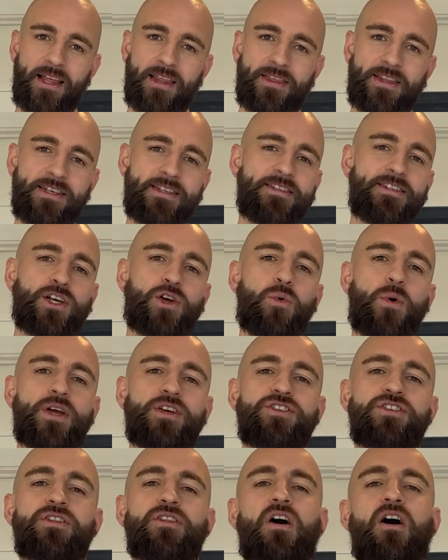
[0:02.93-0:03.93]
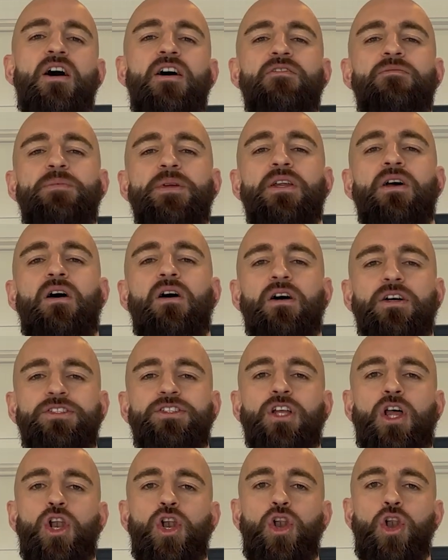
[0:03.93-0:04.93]
This is a question that I've been
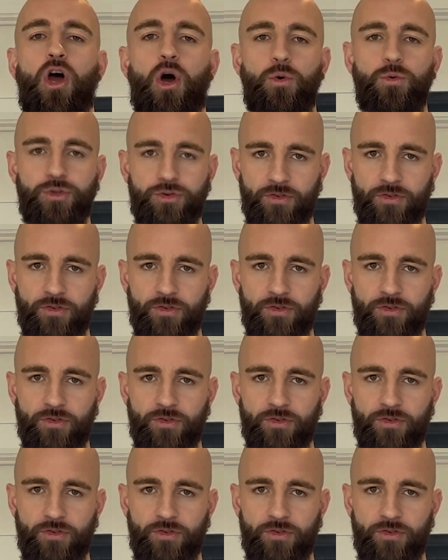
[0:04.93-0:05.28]
asked loads